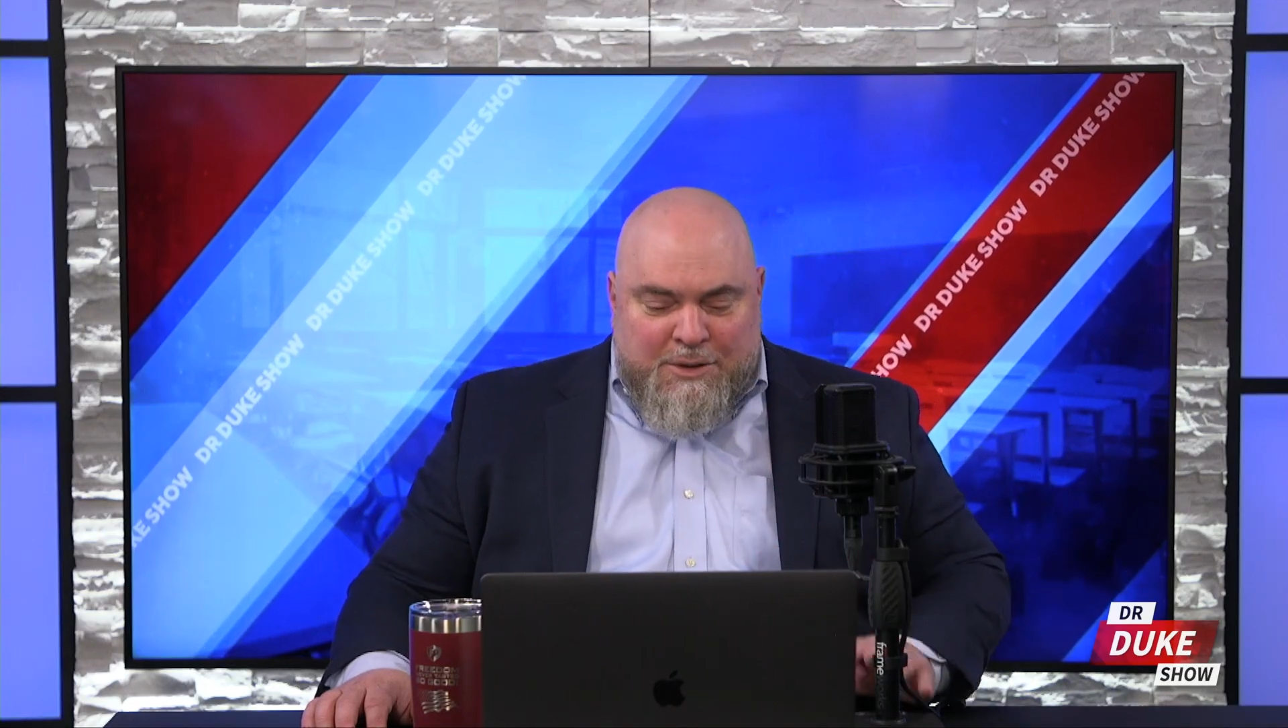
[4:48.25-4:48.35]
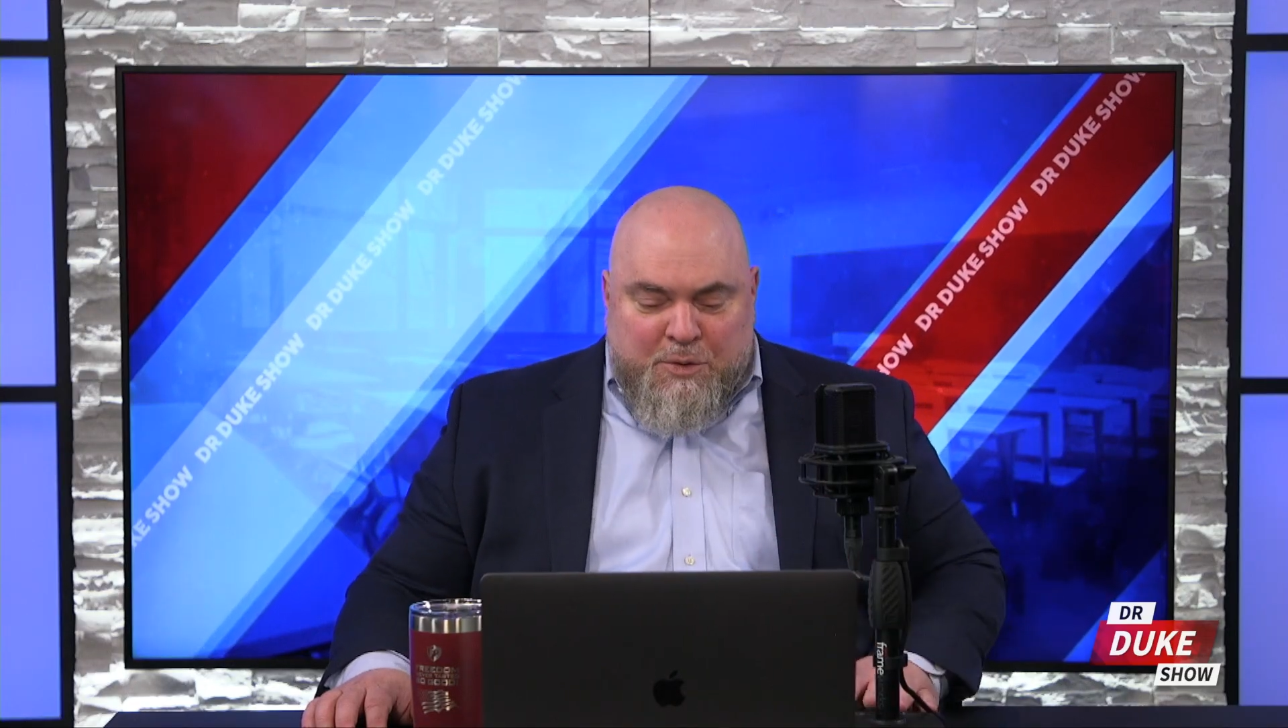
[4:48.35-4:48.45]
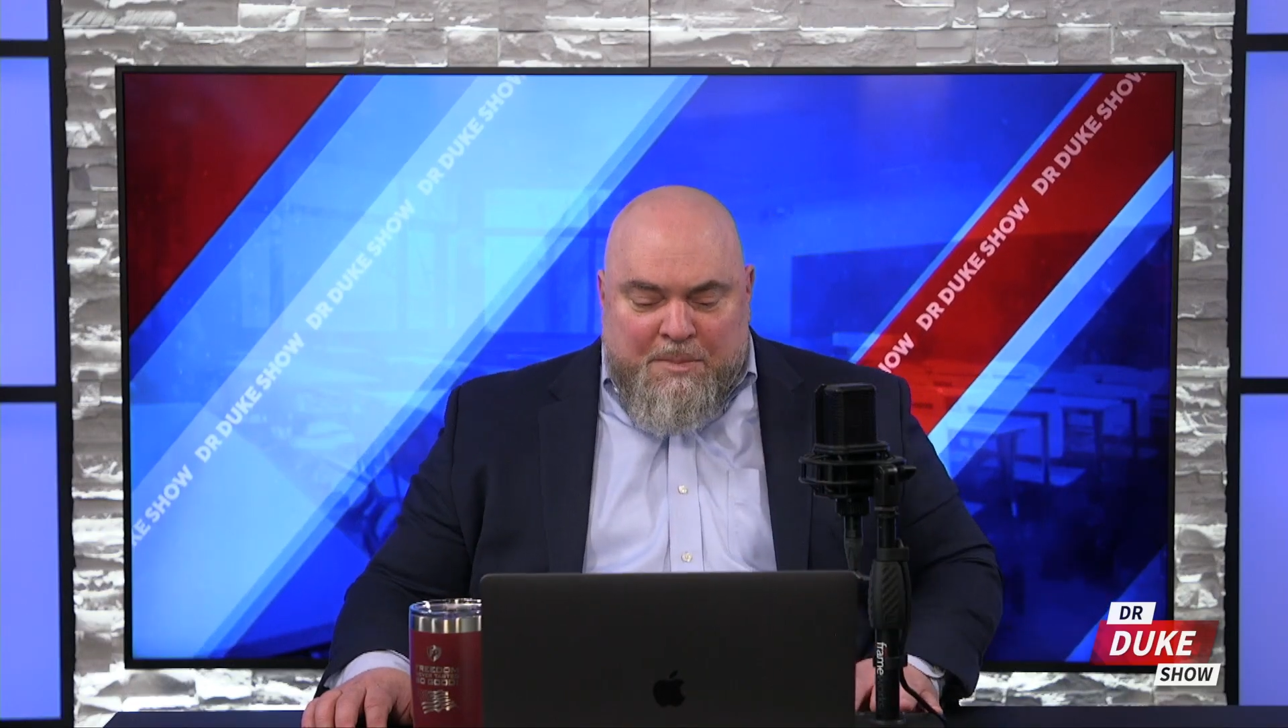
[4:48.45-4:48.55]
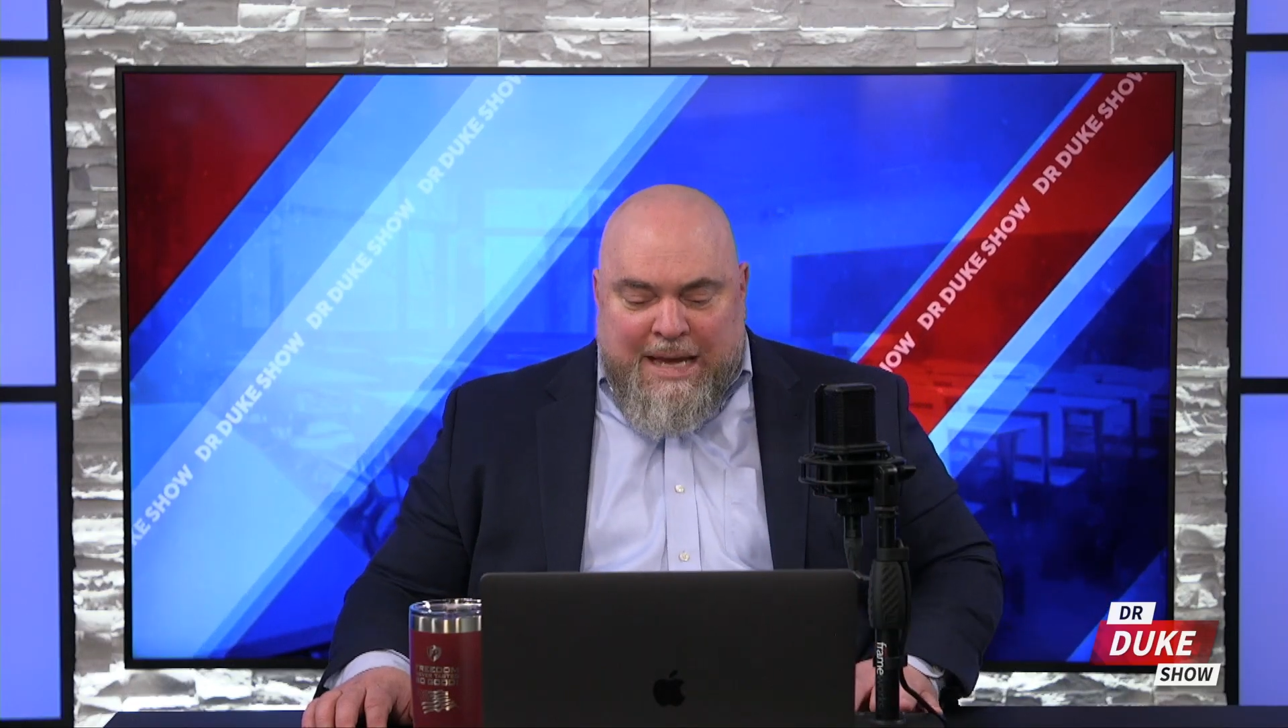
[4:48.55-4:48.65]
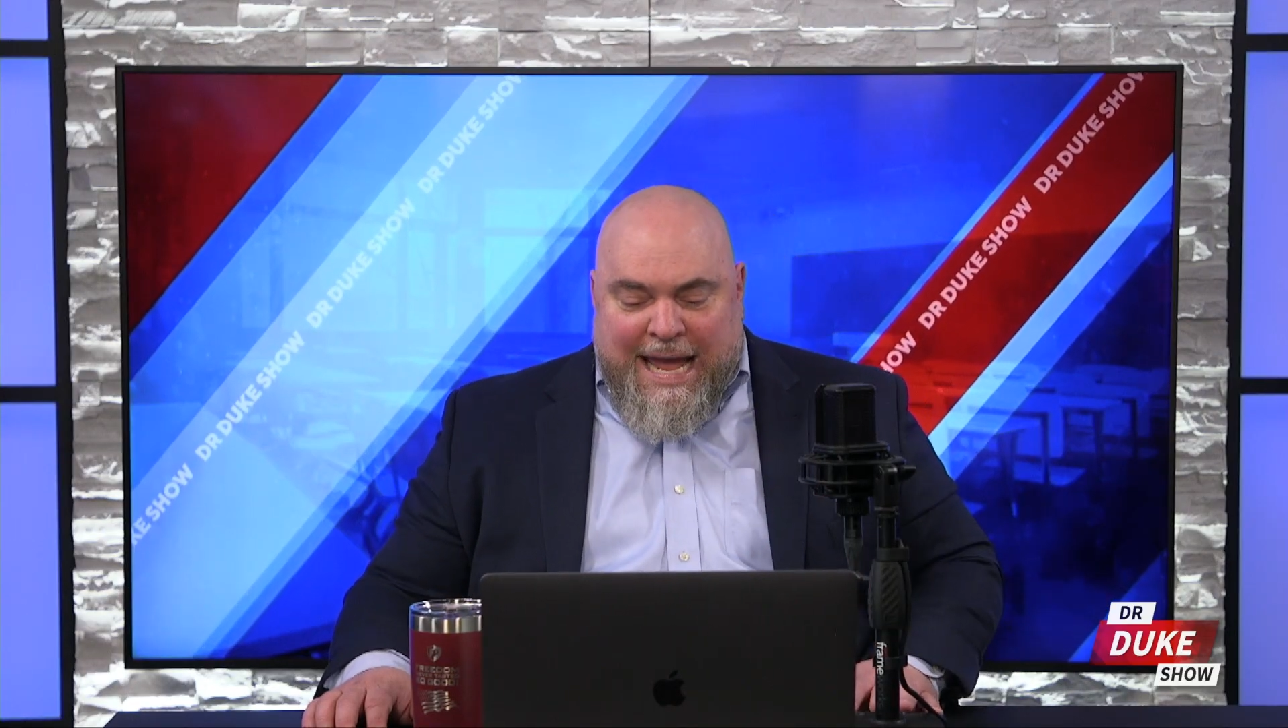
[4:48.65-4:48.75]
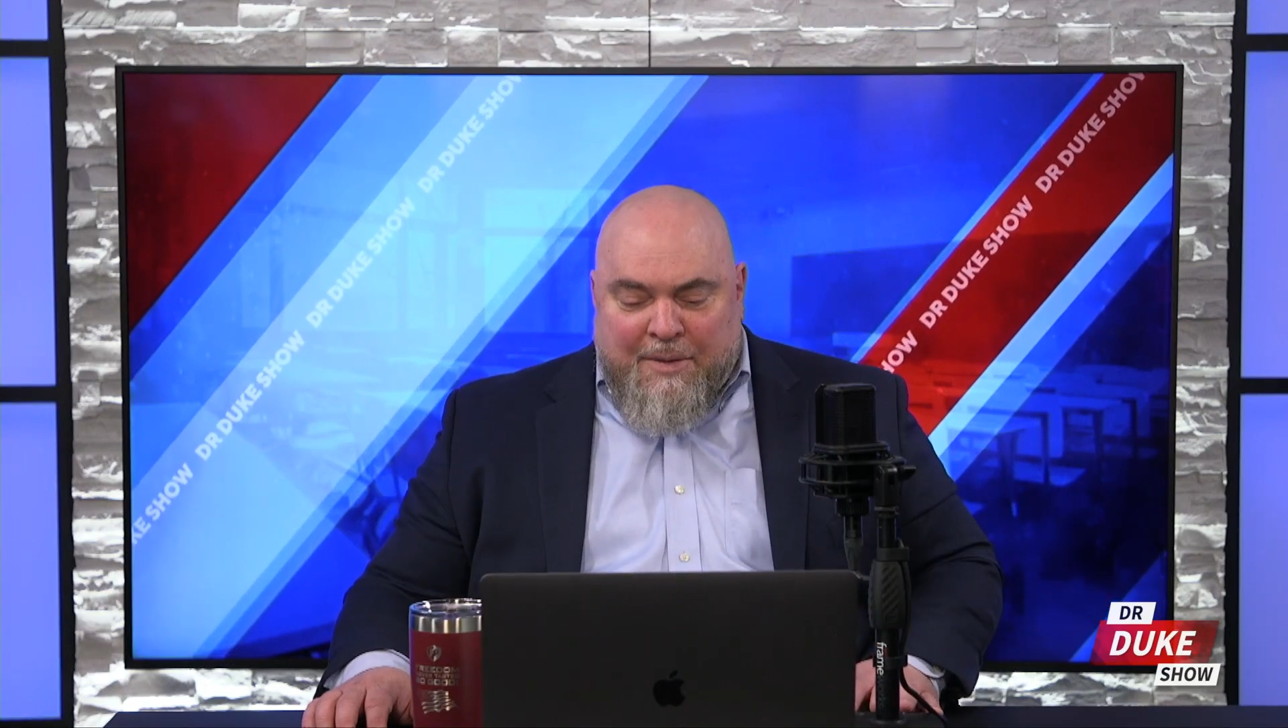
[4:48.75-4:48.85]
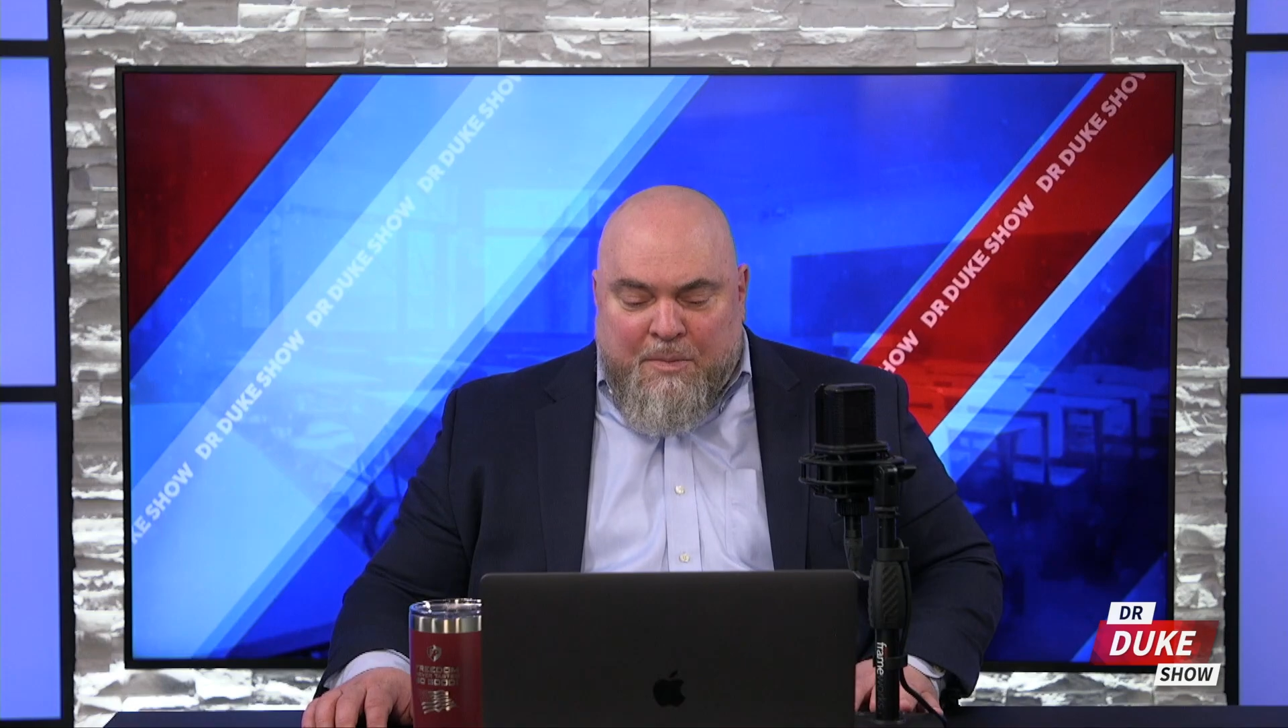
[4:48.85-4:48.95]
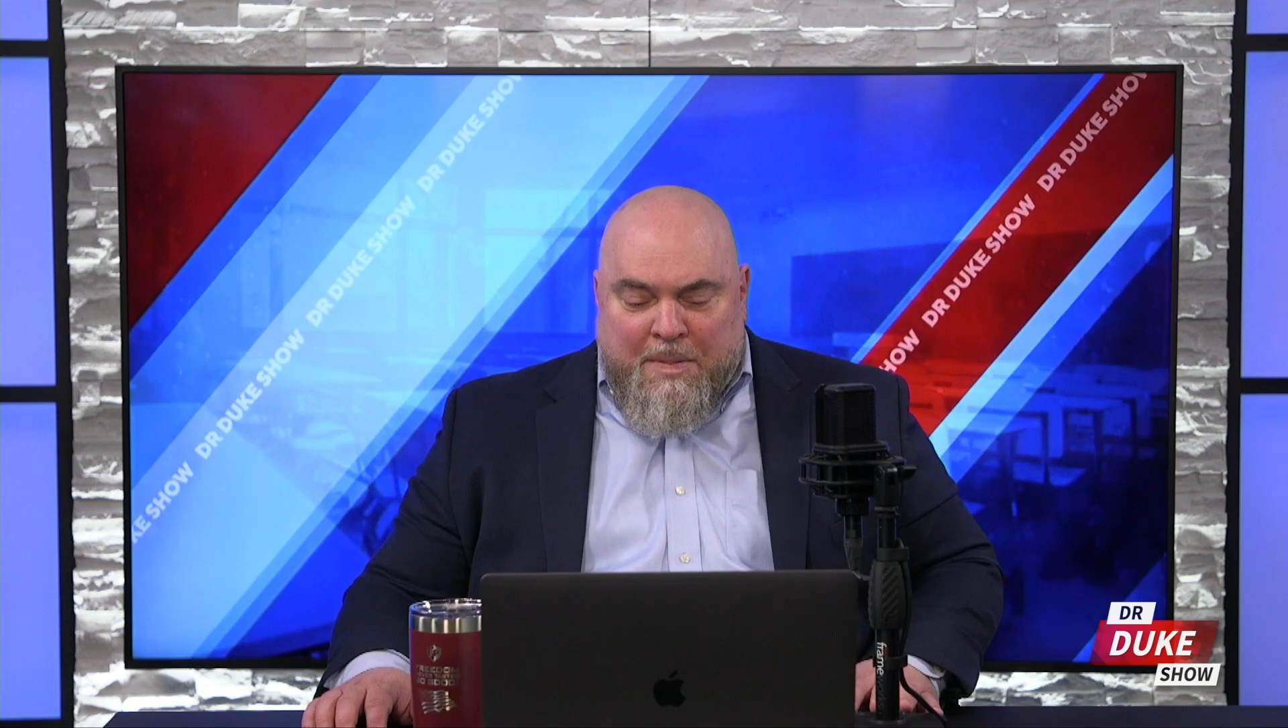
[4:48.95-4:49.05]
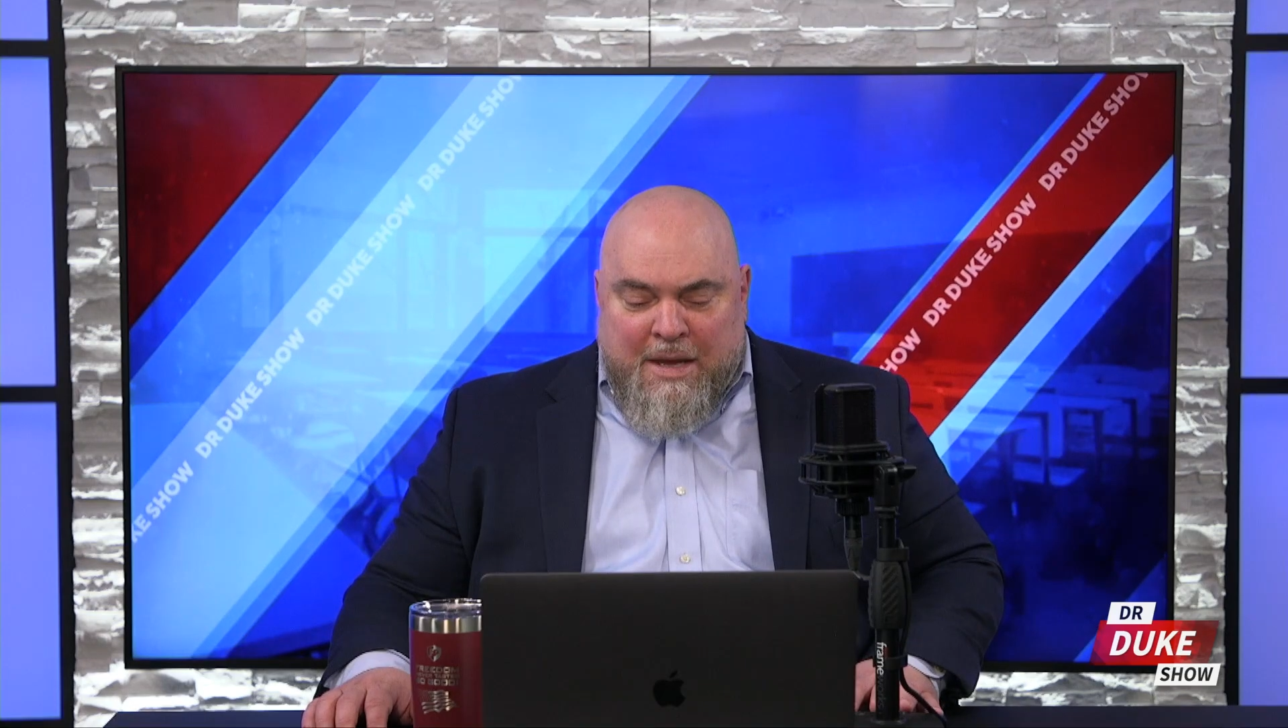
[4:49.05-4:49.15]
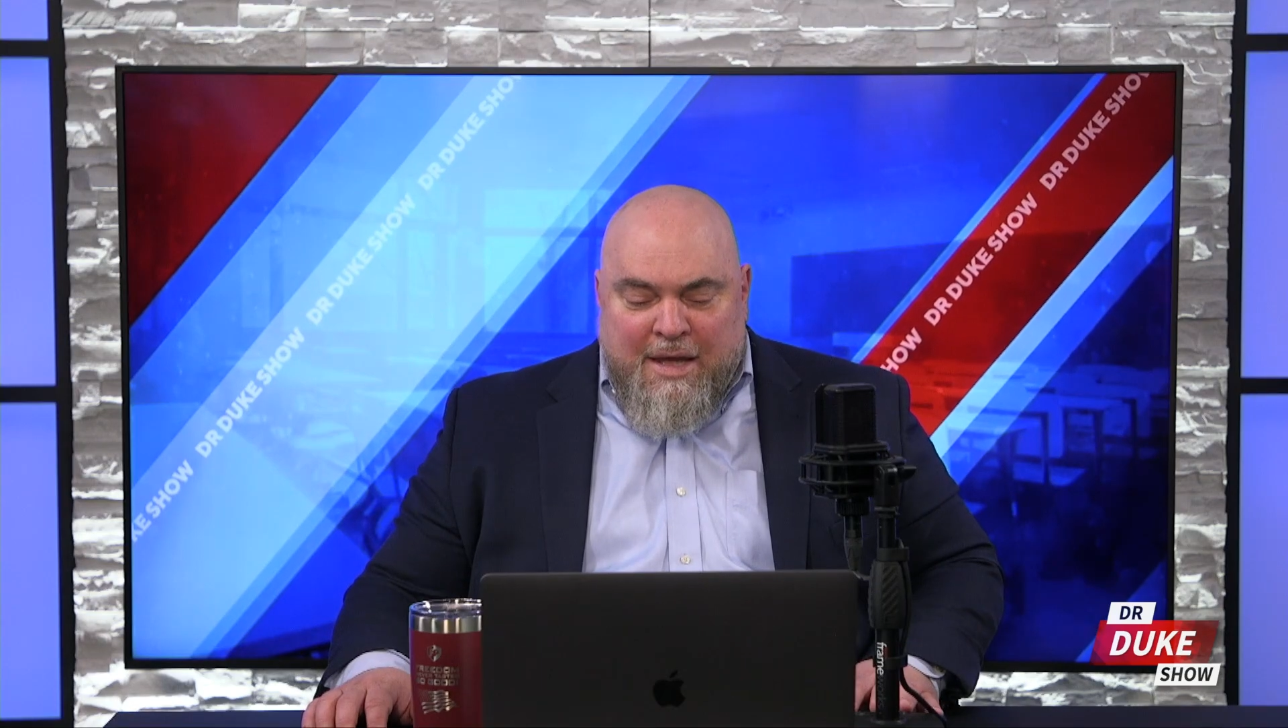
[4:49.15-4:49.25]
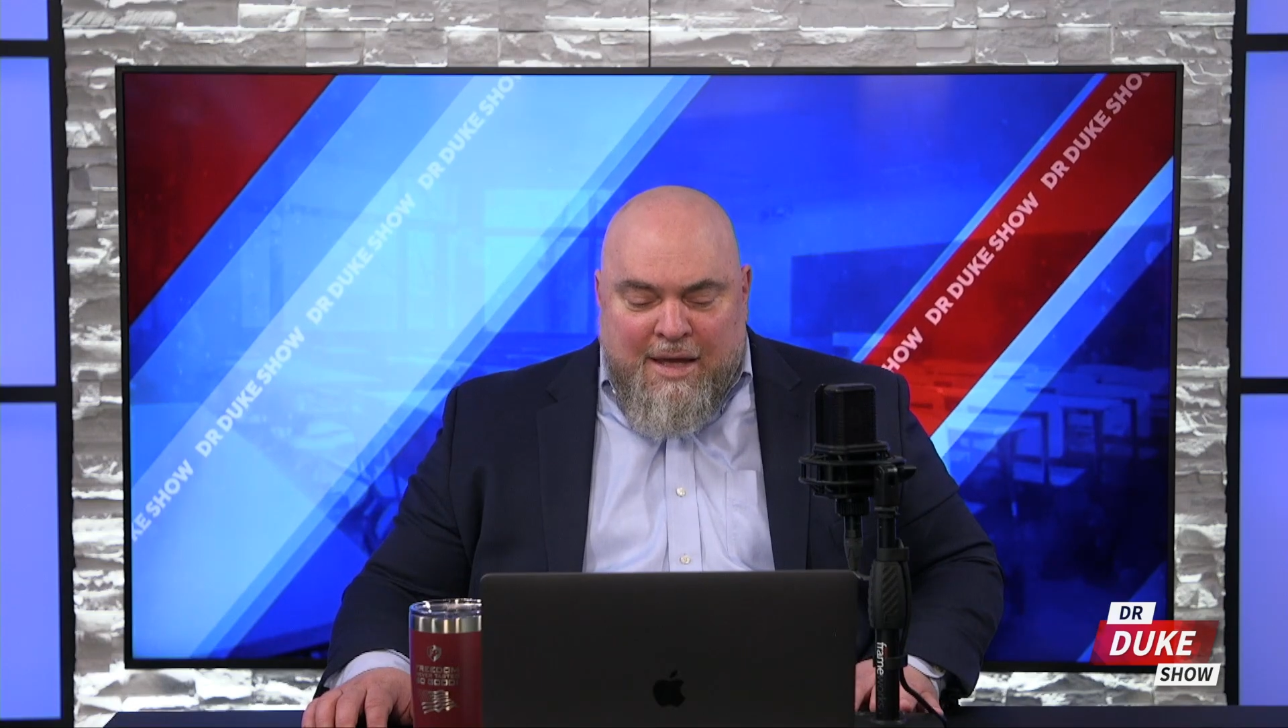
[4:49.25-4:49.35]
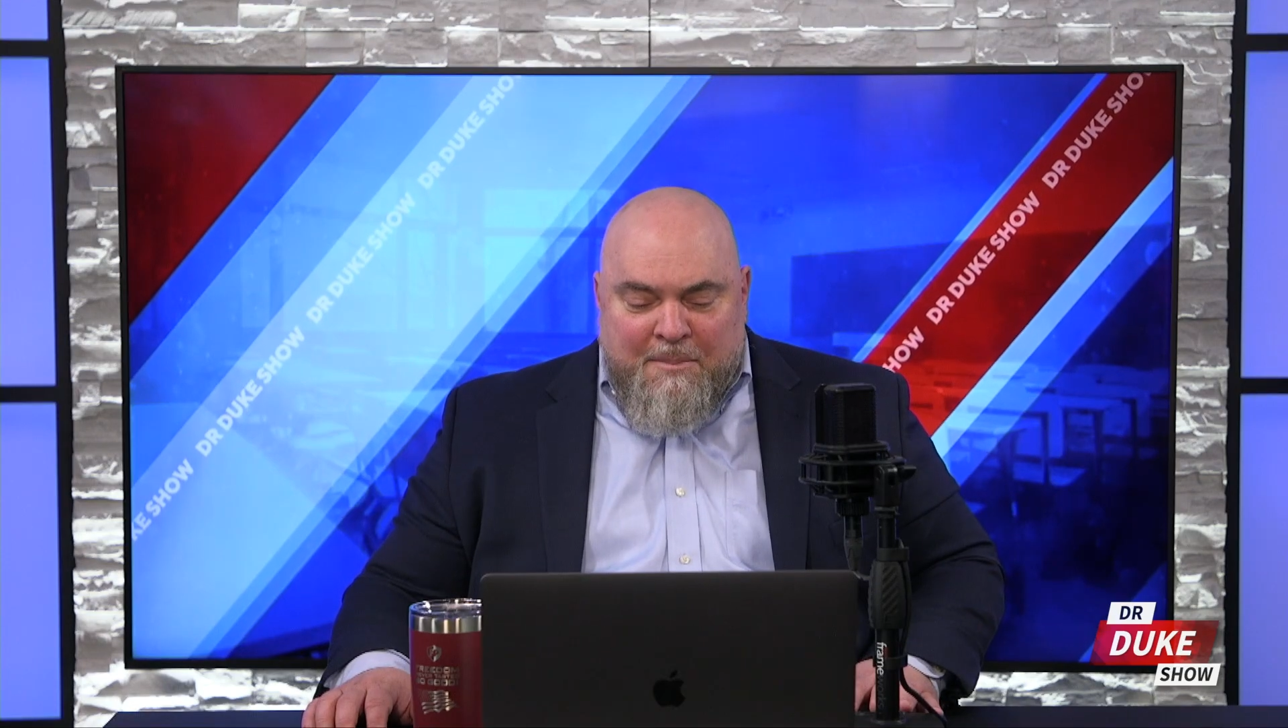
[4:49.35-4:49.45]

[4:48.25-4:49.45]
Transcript: will be, a- be,